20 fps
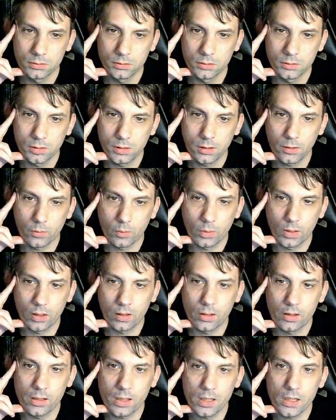Because we're
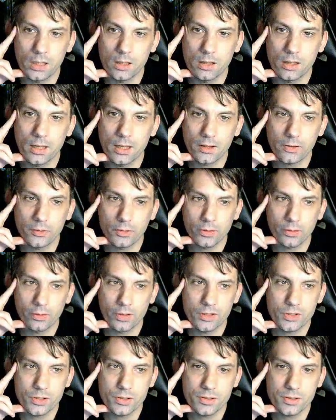gonna need the extra
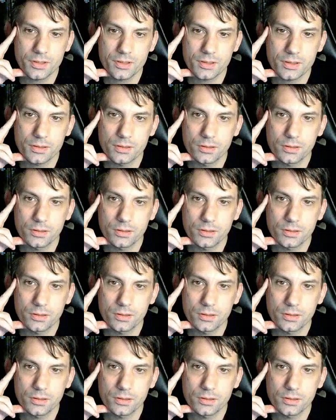creatures.